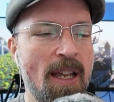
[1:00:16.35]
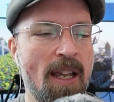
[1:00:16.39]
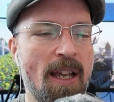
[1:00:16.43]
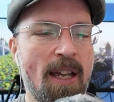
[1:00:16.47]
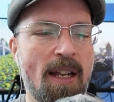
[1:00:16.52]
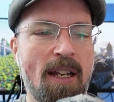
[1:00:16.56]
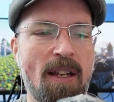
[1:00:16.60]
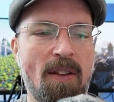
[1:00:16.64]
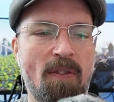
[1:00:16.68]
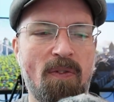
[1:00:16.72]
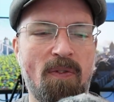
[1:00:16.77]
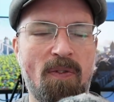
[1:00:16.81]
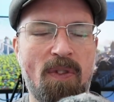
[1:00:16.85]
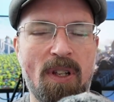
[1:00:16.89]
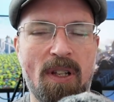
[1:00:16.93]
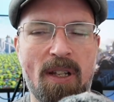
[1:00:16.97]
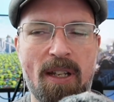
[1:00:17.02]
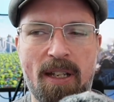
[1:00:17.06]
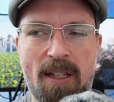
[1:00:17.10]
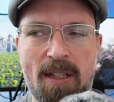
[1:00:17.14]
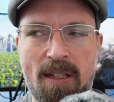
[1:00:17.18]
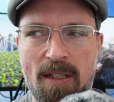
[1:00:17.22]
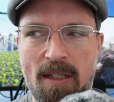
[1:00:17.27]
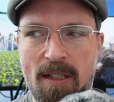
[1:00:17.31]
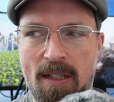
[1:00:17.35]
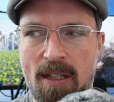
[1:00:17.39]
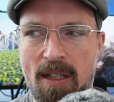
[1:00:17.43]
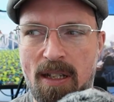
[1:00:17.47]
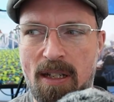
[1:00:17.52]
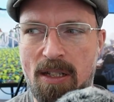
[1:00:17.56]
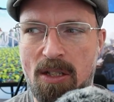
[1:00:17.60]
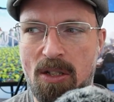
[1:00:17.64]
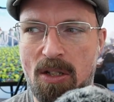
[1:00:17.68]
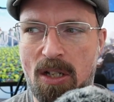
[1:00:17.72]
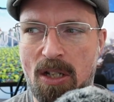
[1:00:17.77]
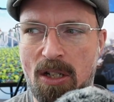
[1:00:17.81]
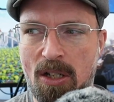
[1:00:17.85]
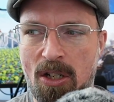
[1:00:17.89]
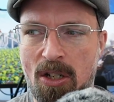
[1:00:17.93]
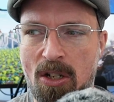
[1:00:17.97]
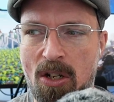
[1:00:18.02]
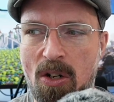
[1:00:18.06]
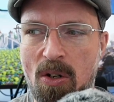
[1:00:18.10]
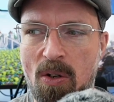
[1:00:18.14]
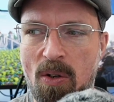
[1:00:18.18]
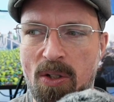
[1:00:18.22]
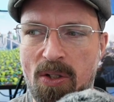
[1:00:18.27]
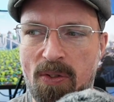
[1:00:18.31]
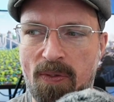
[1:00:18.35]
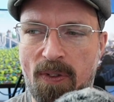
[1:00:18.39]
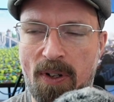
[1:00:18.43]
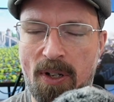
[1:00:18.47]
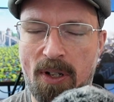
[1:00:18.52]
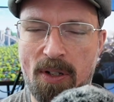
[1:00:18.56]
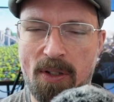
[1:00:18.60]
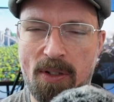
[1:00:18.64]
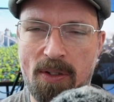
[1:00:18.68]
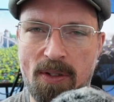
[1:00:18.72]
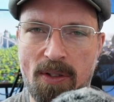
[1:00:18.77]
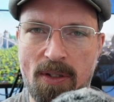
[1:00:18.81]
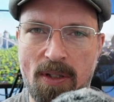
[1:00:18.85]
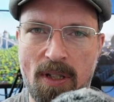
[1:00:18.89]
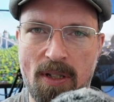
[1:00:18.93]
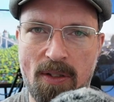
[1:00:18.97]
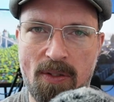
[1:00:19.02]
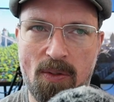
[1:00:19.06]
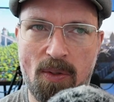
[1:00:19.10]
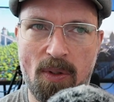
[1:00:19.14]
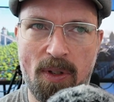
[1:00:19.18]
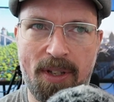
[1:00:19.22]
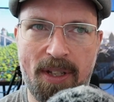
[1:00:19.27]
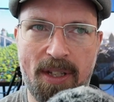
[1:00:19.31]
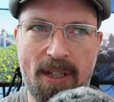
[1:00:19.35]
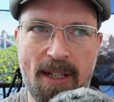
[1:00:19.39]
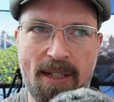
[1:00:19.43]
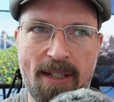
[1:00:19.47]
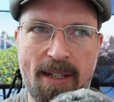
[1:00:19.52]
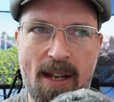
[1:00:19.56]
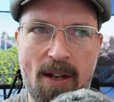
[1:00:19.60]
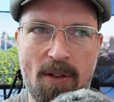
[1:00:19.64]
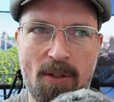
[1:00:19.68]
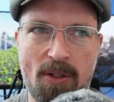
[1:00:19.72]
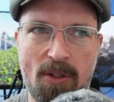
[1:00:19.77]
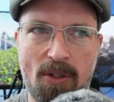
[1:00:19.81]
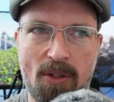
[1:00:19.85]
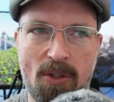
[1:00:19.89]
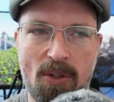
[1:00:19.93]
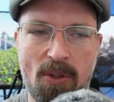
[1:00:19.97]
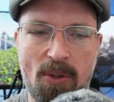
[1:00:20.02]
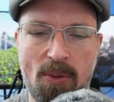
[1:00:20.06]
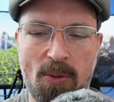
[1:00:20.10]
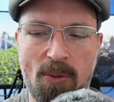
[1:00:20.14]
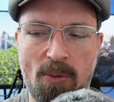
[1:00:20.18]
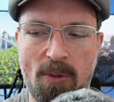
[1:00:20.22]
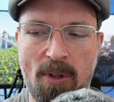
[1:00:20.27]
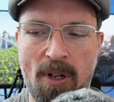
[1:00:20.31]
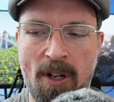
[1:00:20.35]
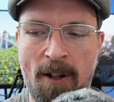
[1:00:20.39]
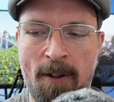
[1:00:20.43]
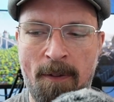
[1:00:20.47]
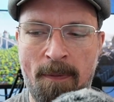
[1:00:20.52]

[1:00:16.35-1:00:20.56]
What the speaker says: And I feel like you can go as far as drilling that down into